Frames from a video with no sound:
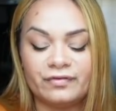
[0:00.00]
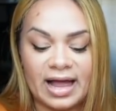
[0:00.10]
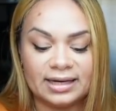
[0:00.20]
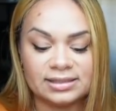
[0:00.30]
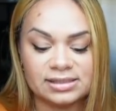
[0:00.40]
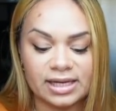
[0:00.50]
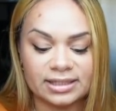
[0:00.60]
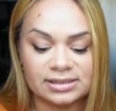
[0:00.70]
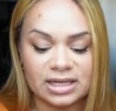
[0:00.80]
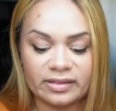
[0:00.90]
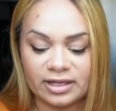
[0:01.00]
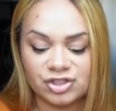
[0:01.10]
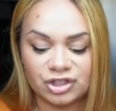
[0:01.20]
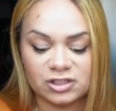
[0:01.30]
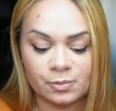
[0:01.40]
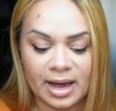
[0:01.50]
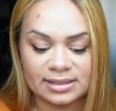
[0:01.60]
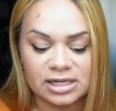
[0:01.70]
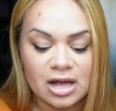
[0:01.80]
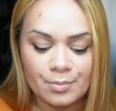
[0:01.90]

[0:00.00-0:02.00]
Valentine's Day that just passed.